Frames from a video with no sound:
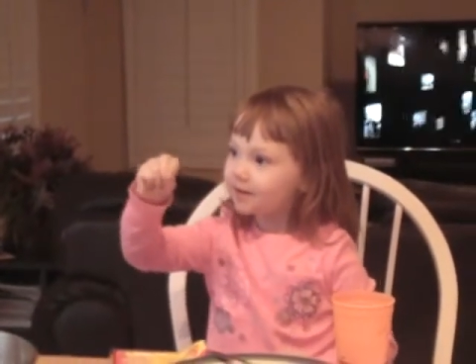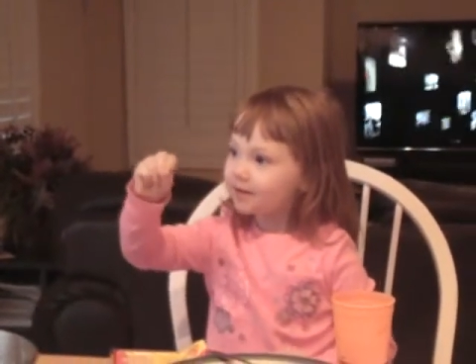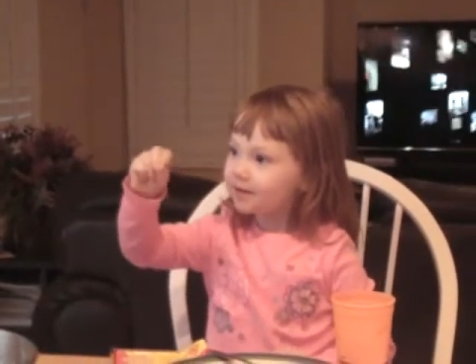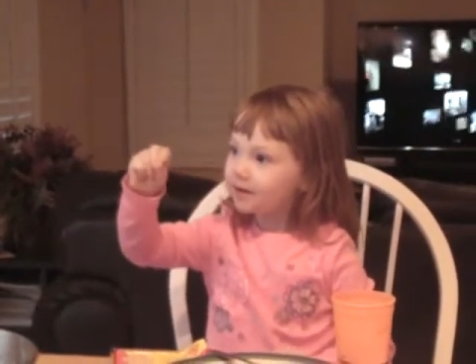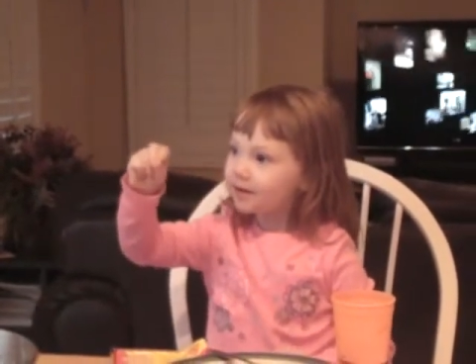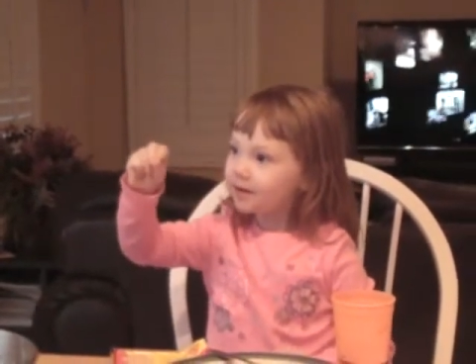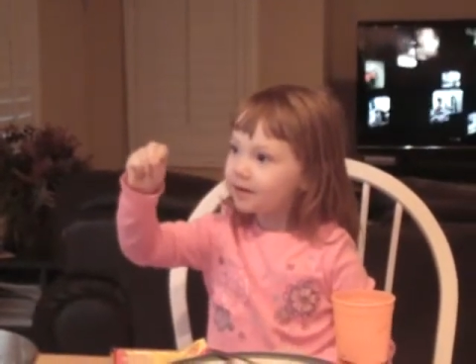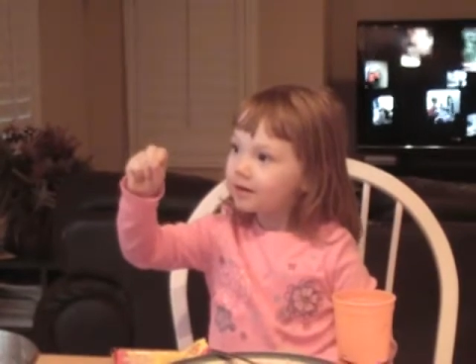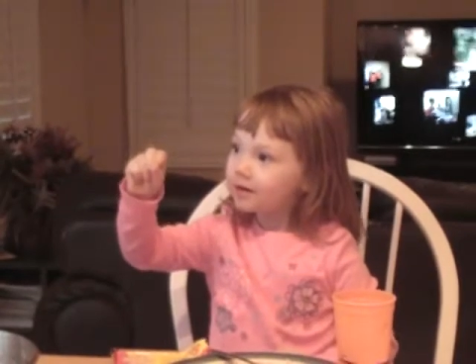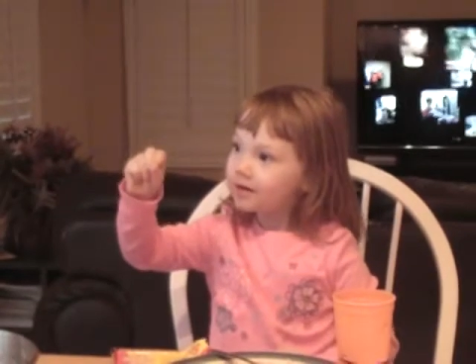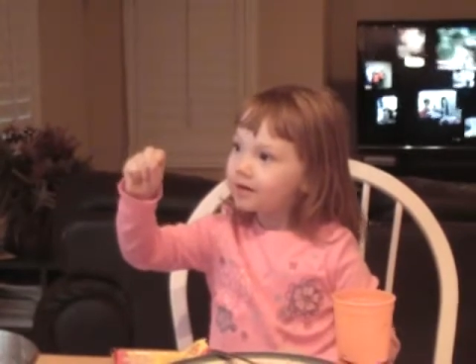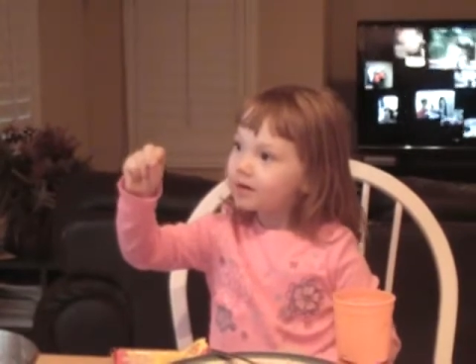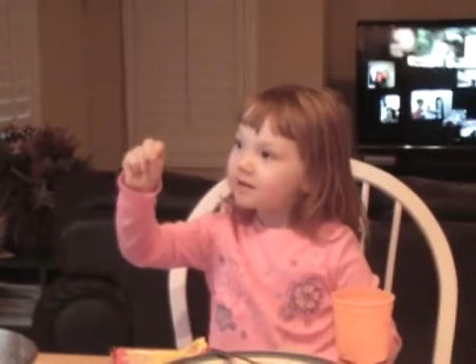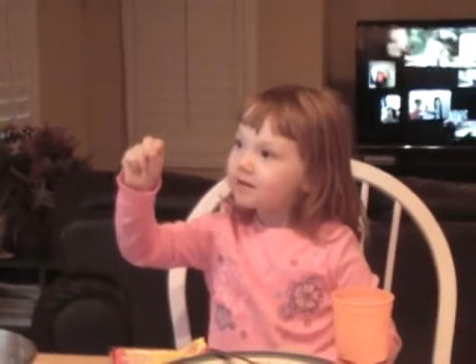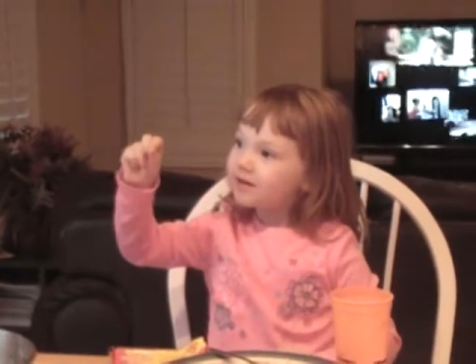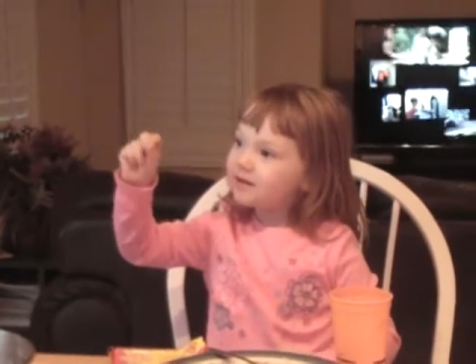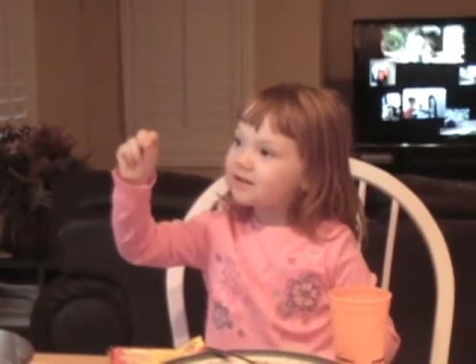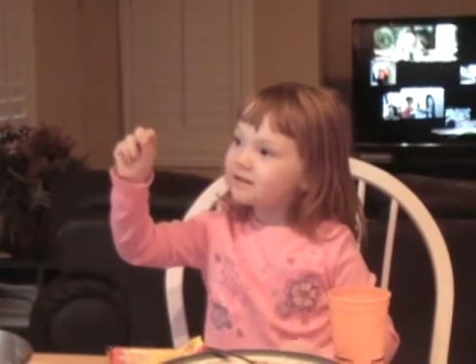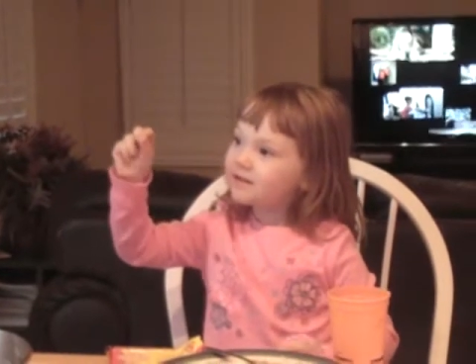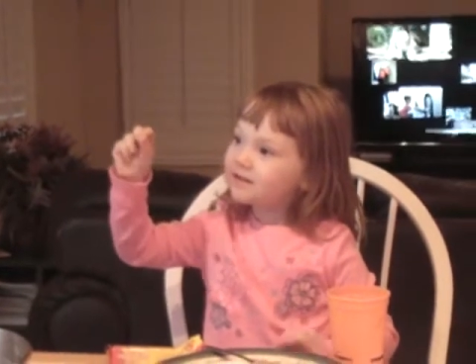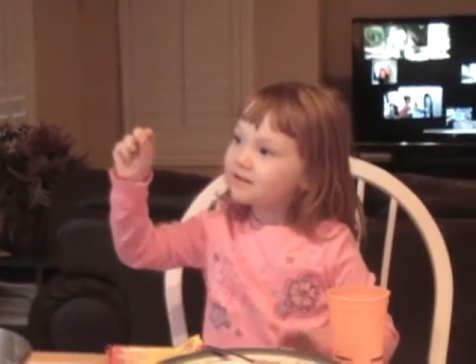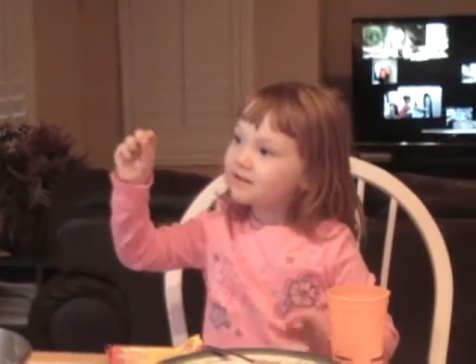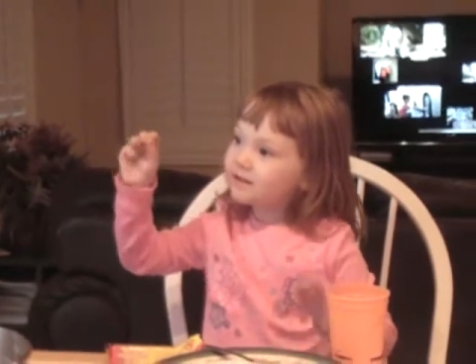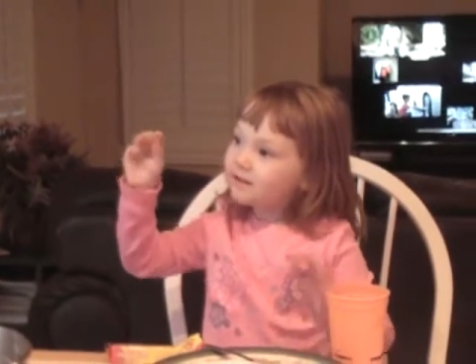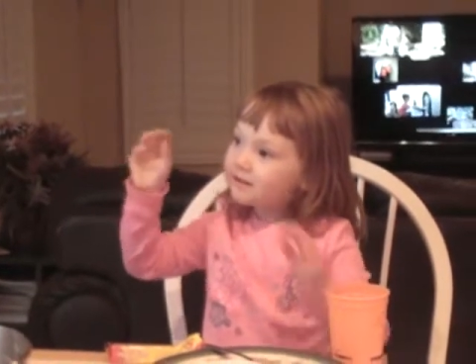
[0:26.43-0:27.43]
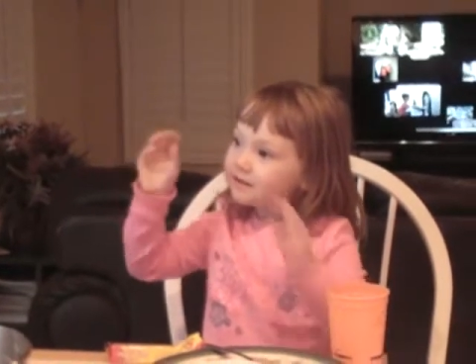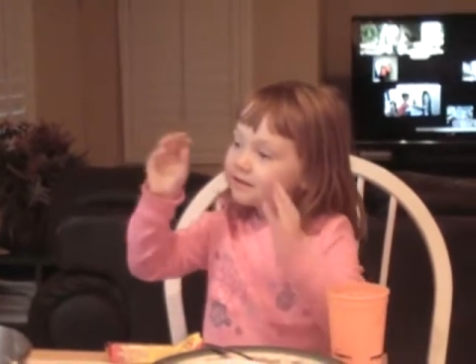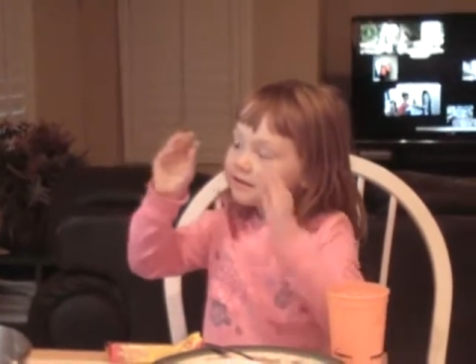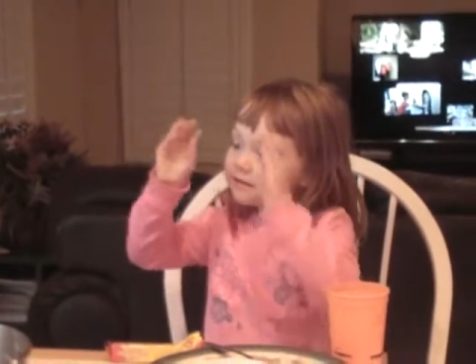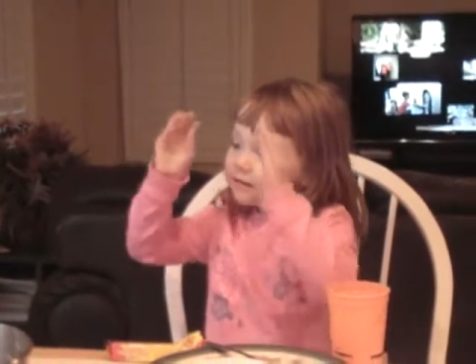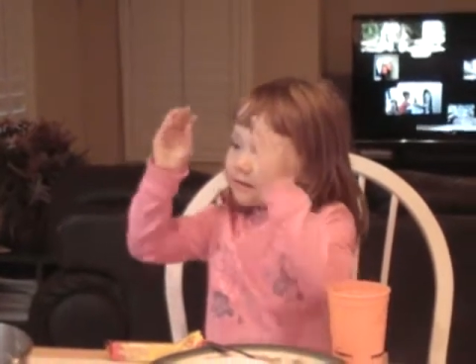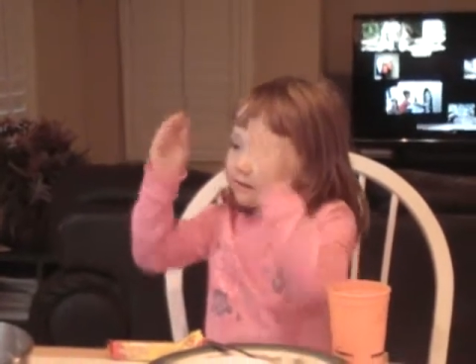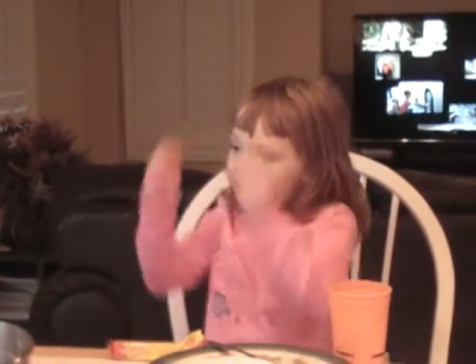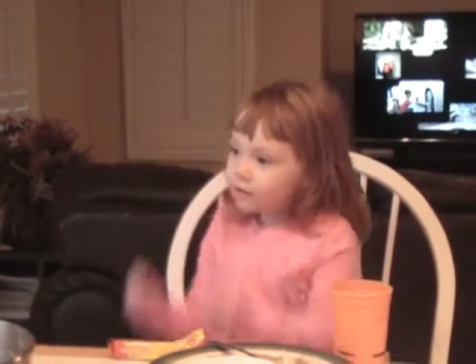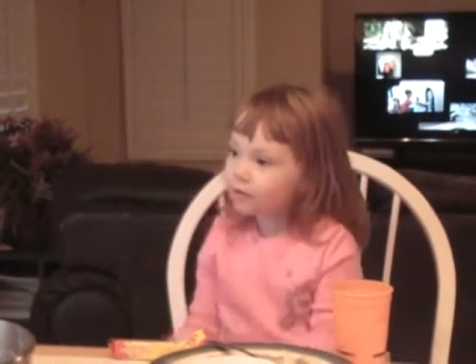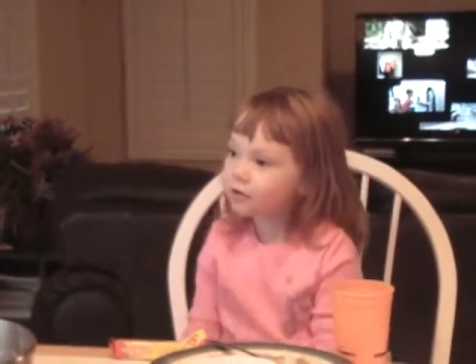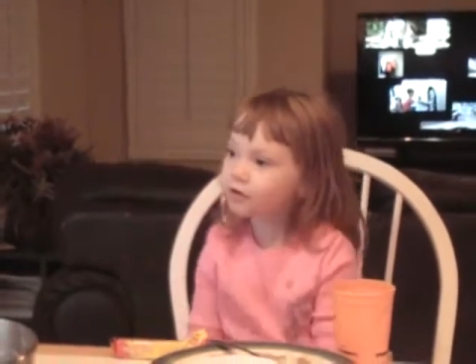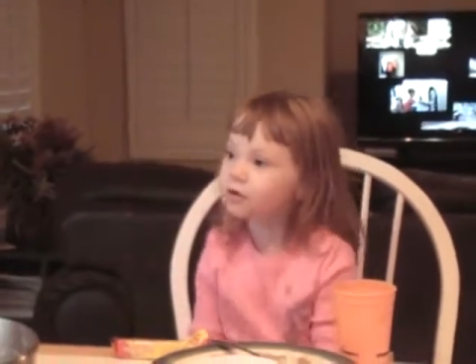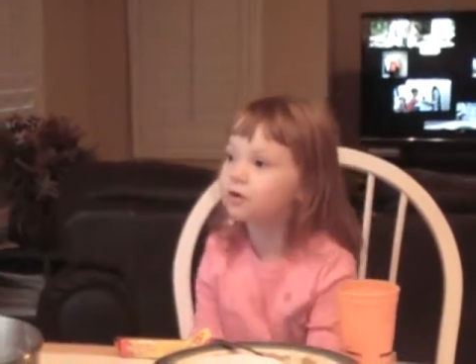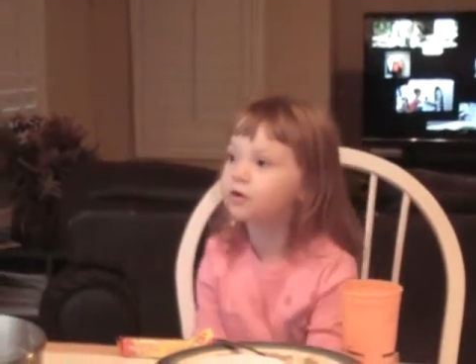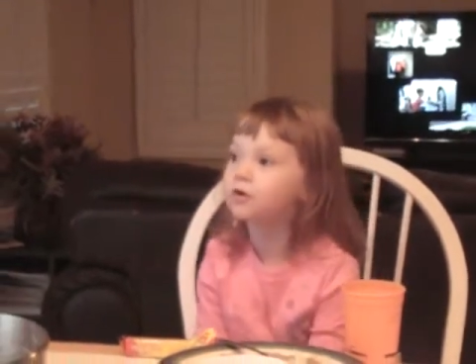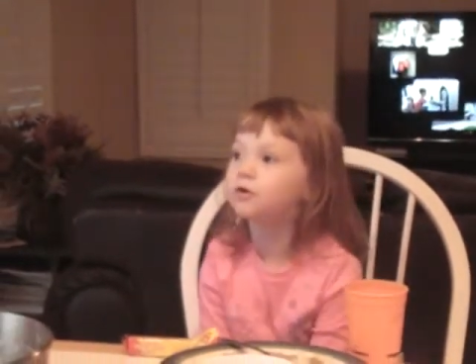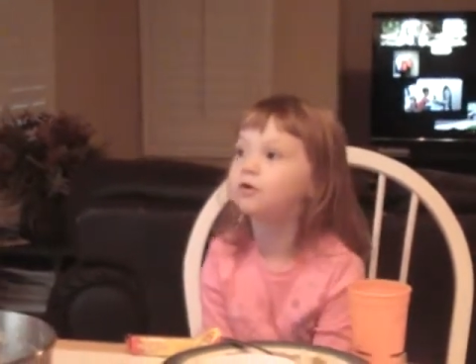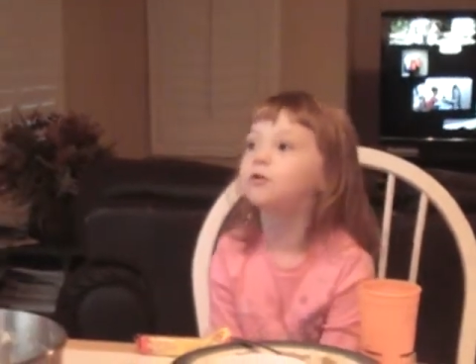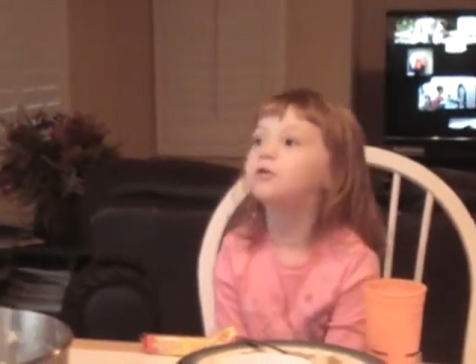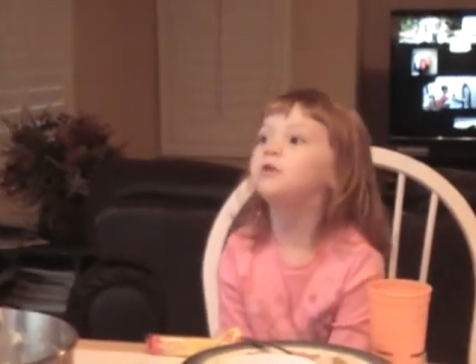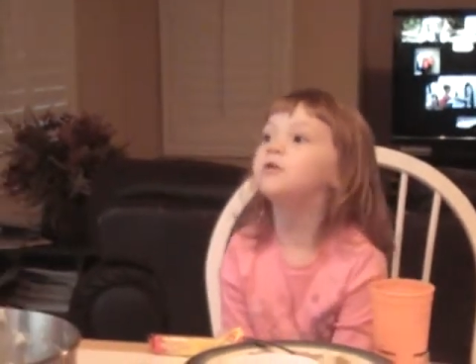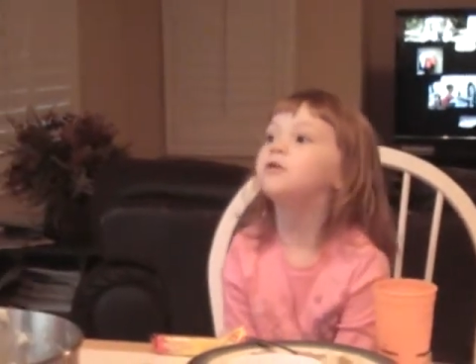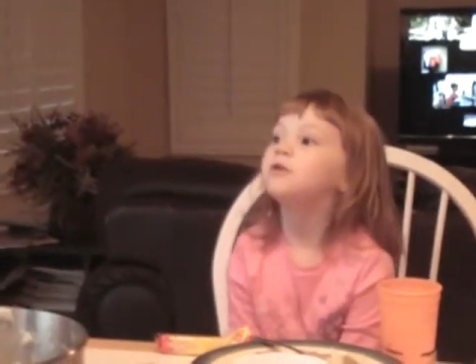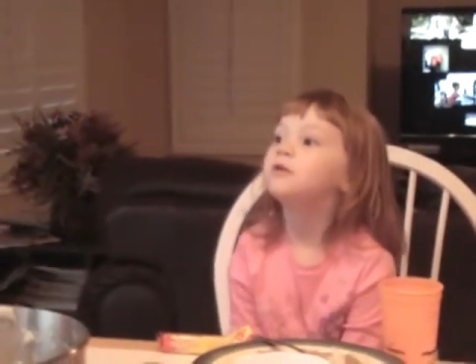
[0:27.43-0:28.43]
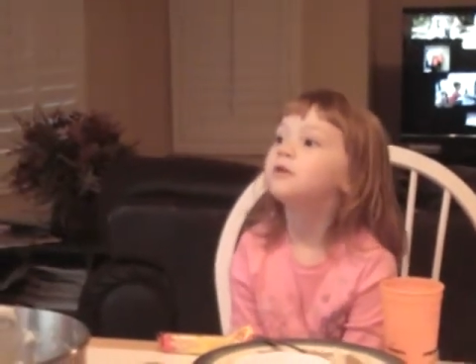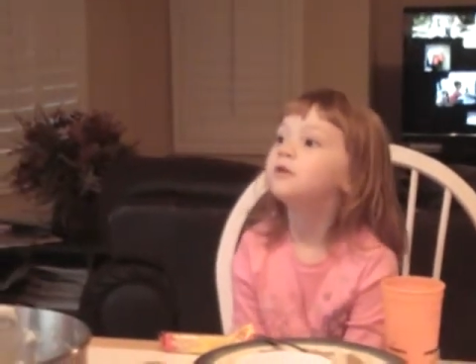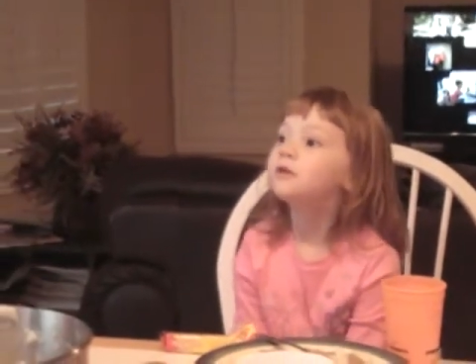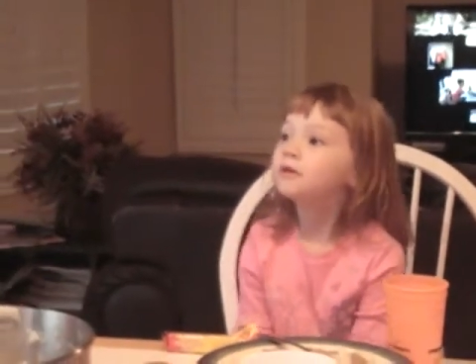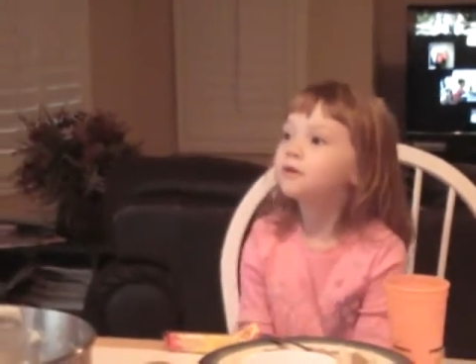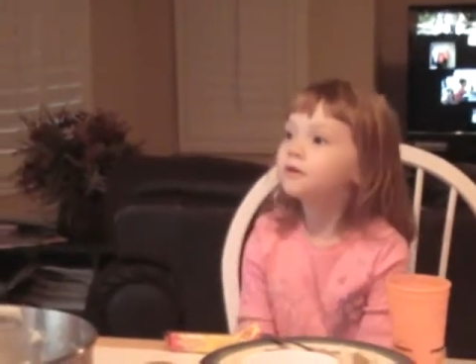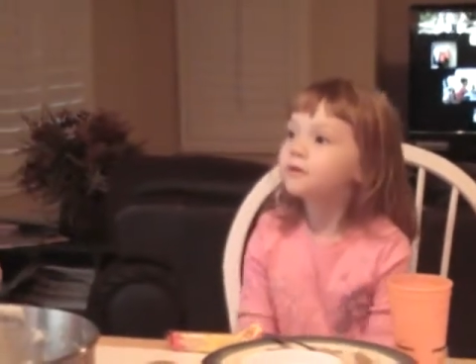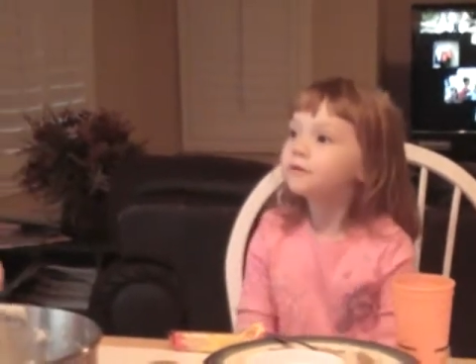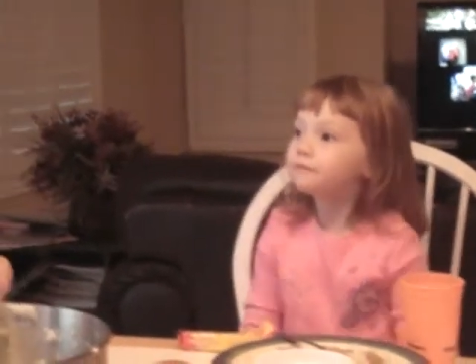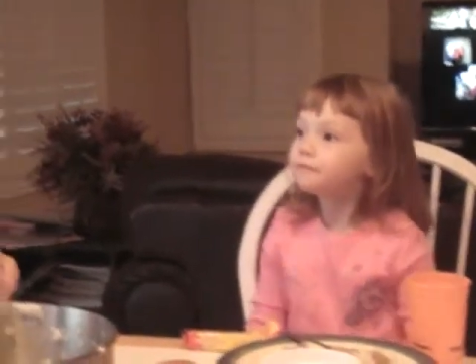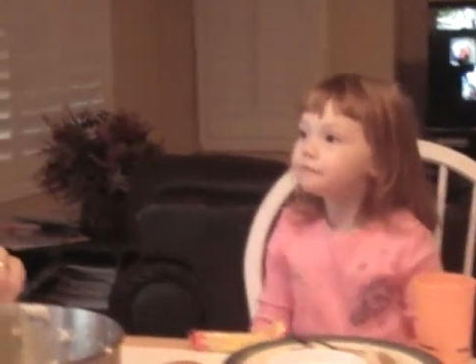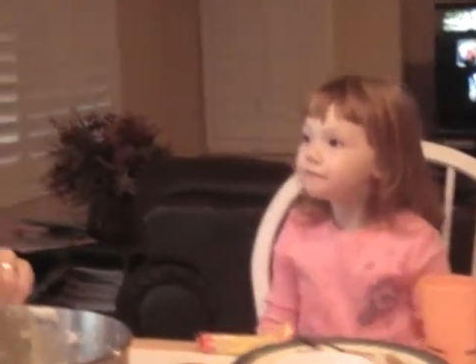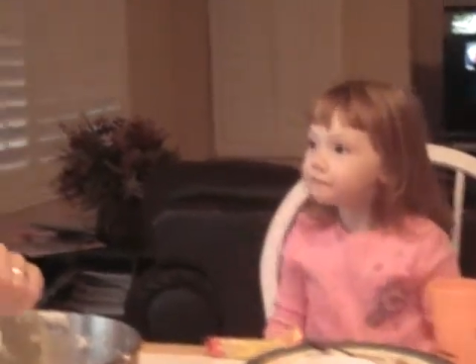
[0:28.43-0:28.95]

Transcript: Yes. And there was a sign above the